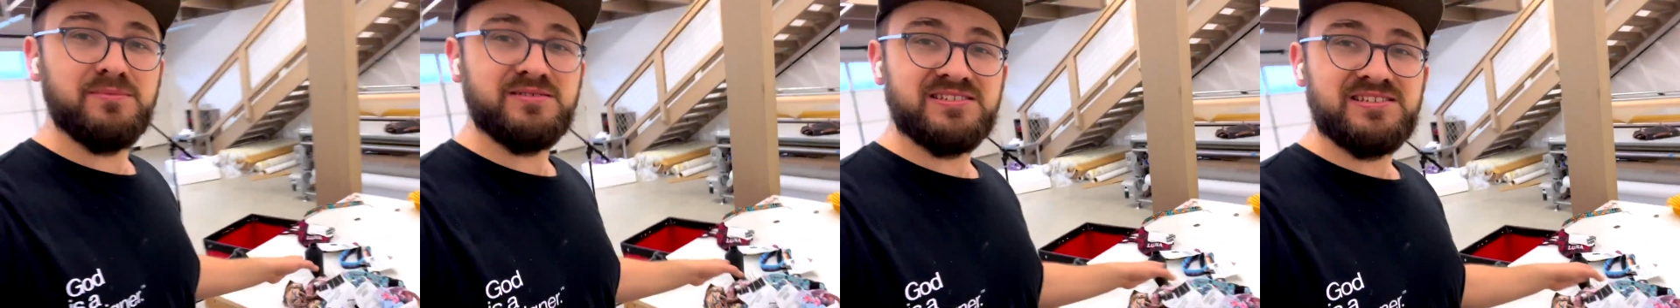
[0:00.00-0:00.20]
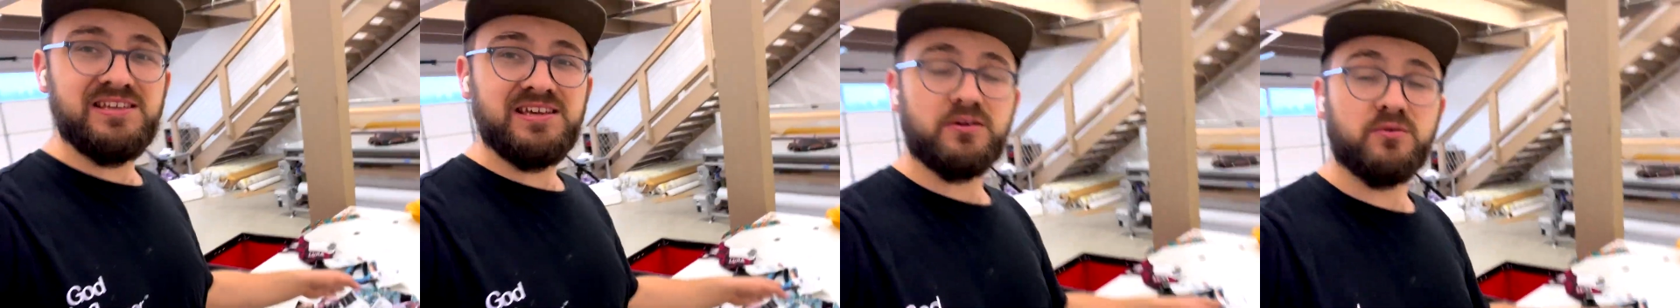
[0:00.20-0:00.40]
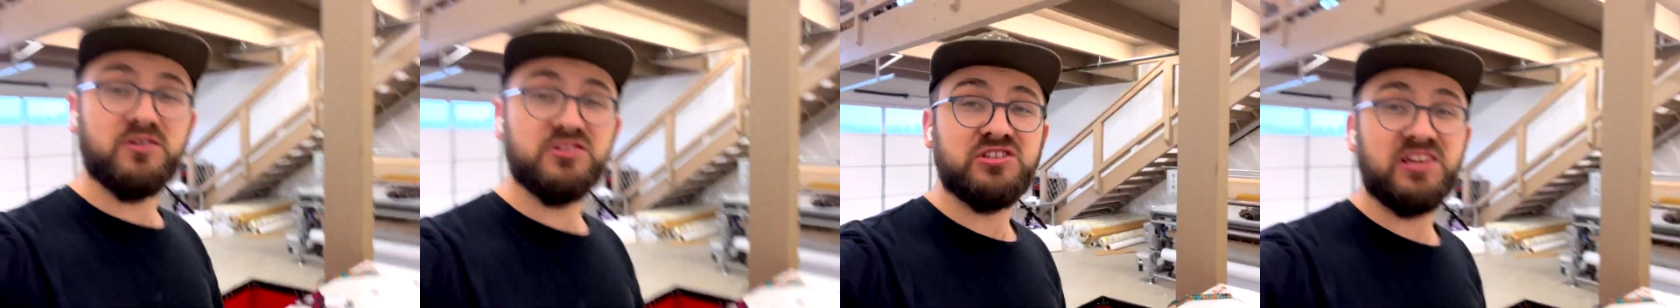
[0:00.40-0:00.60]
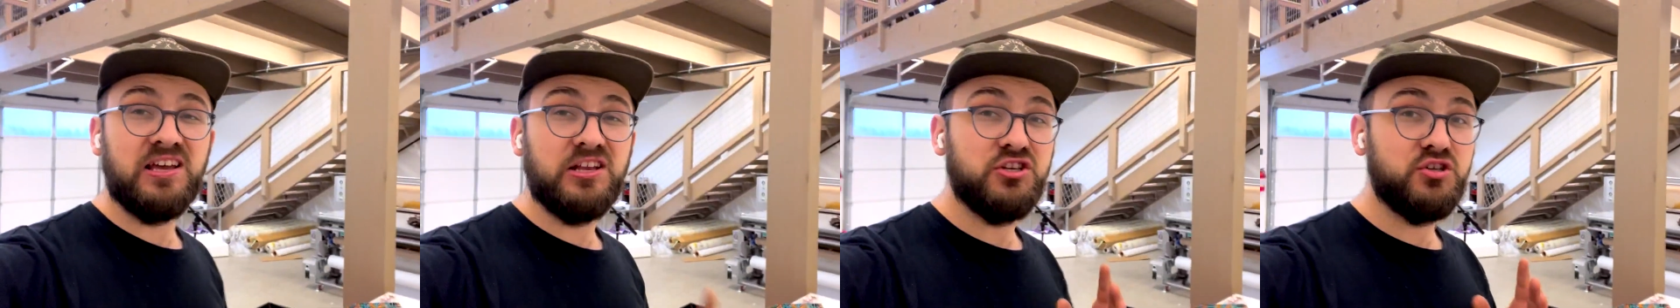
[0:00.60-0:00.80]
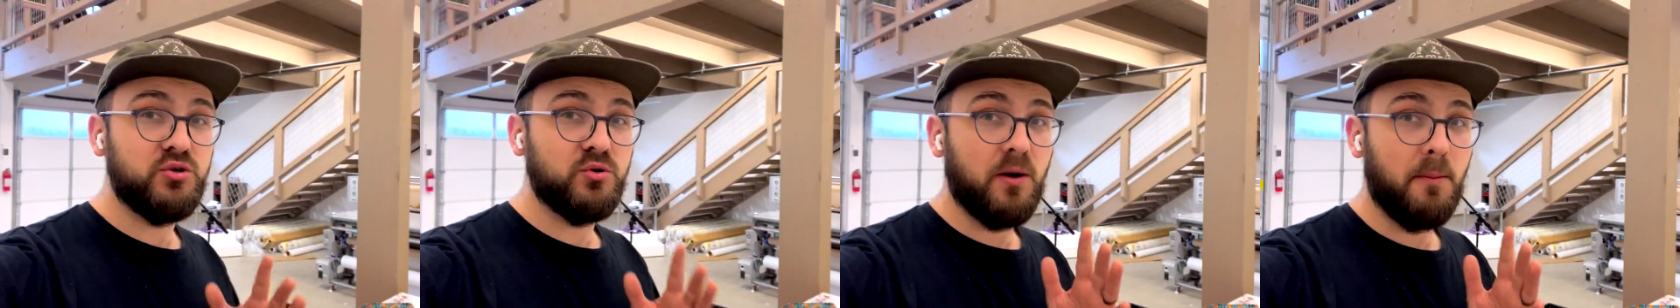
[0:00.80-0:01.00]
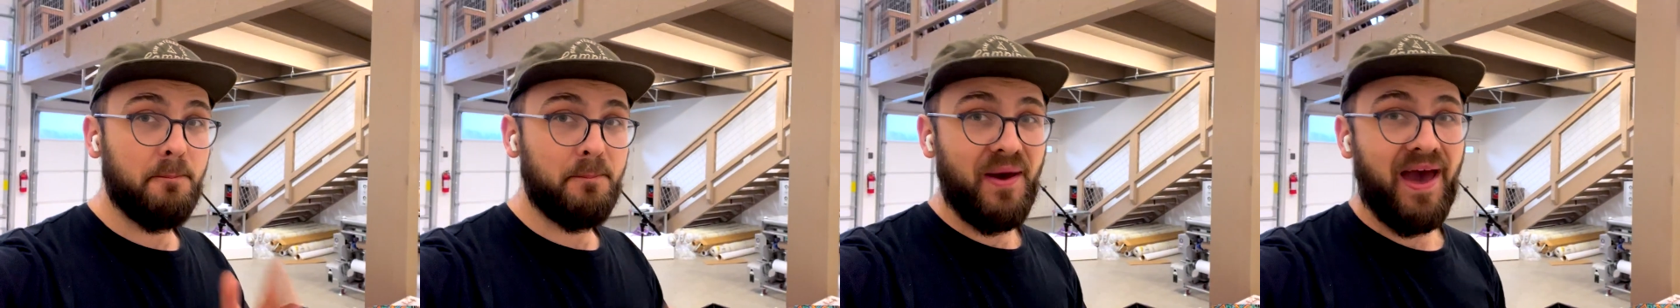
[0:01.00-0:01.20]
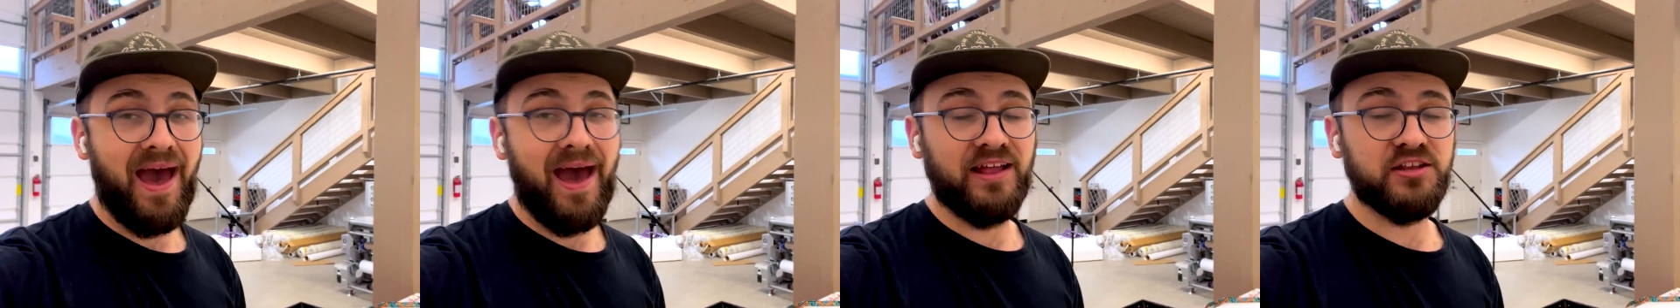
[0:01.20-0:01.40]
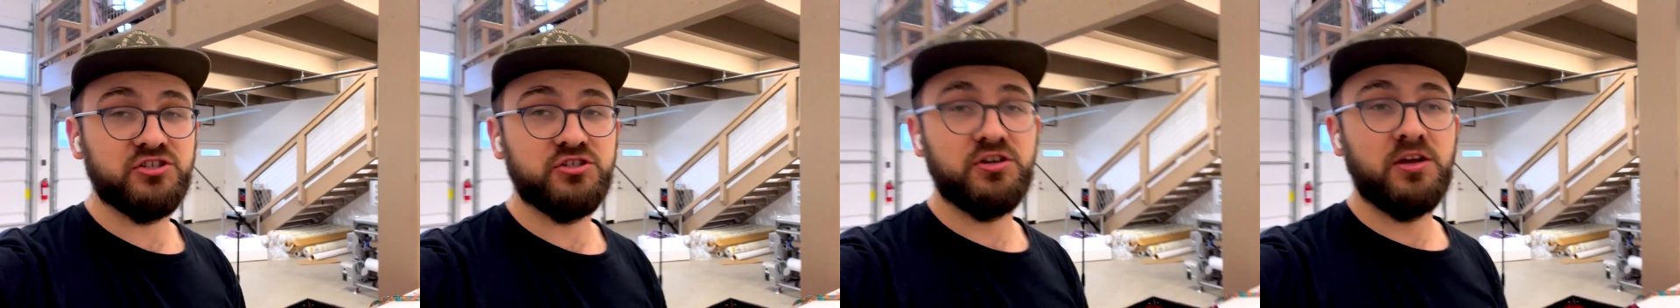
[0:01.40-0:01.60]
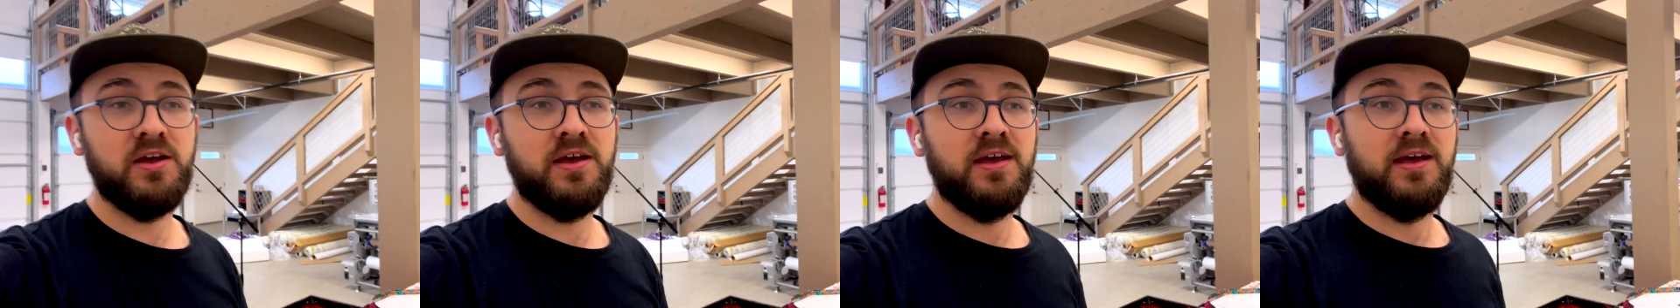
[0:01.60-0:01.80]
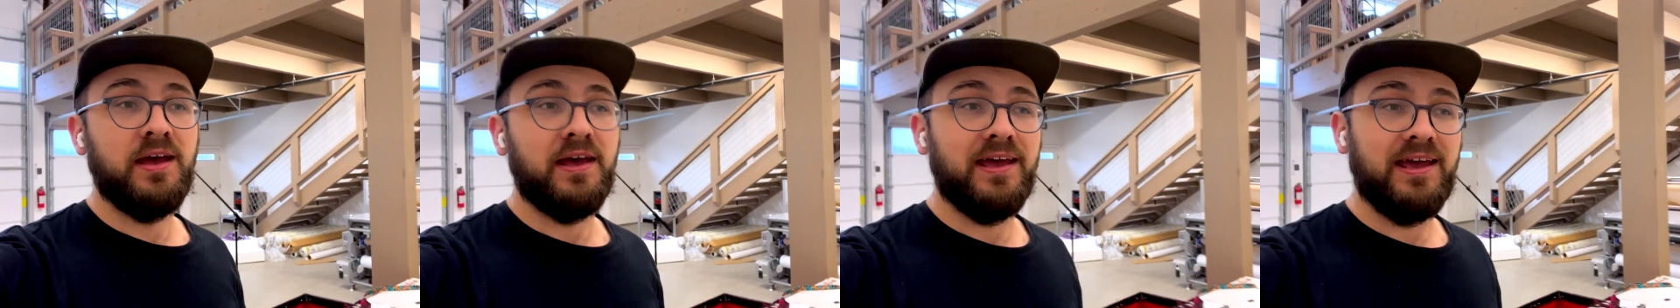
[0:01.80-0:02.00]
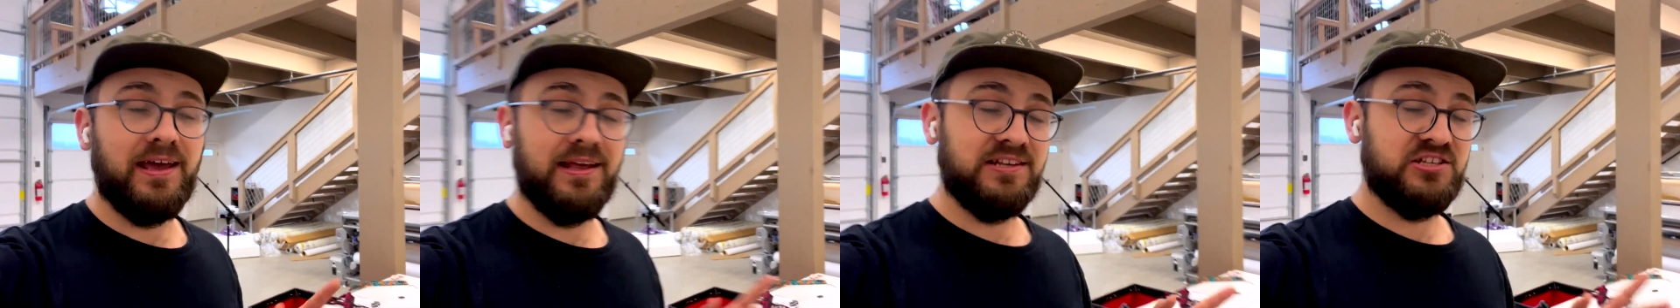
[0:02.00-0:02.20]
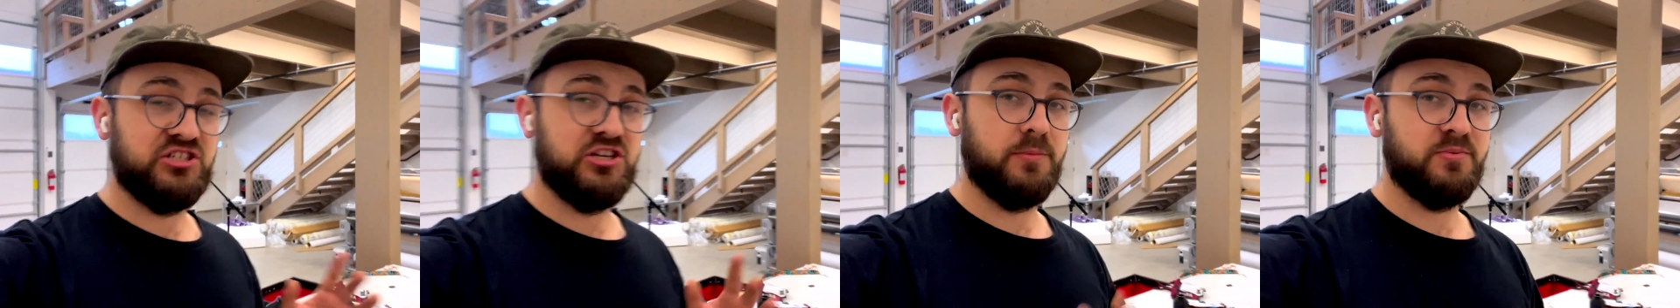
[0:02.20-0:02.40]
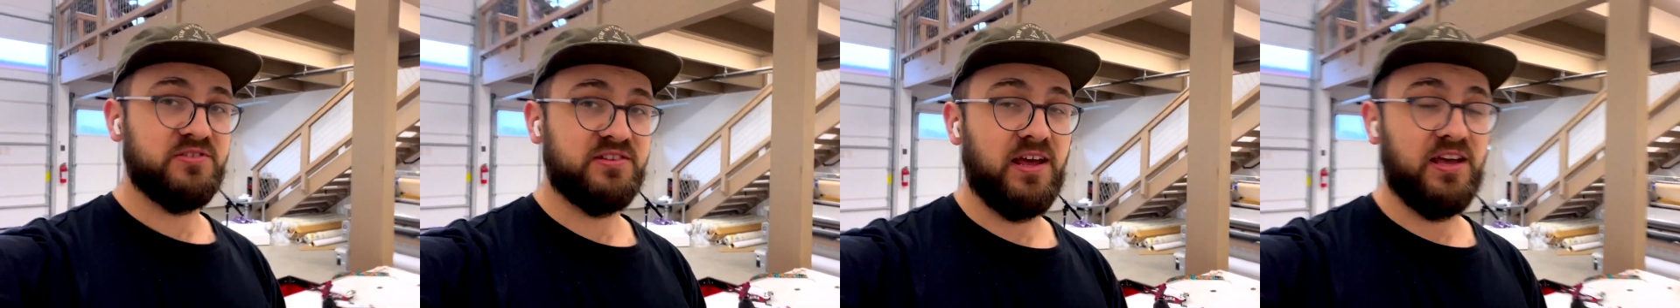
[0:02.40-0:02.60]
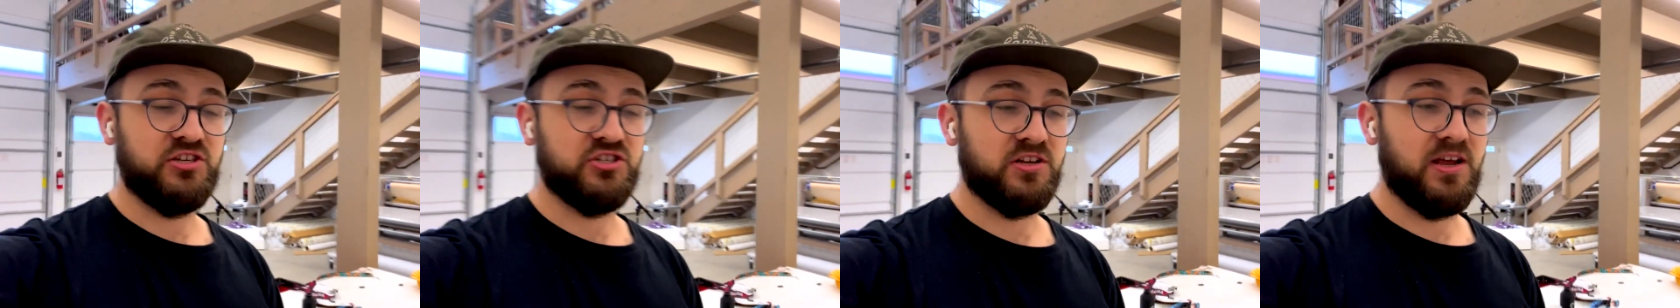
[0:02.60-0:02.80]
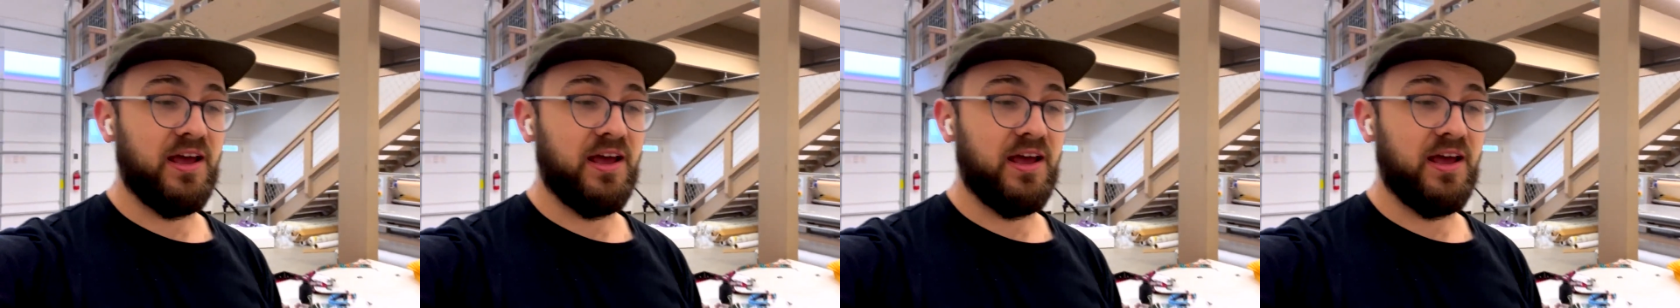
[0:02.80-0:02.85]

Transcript: sequence into a batch in ShipStation.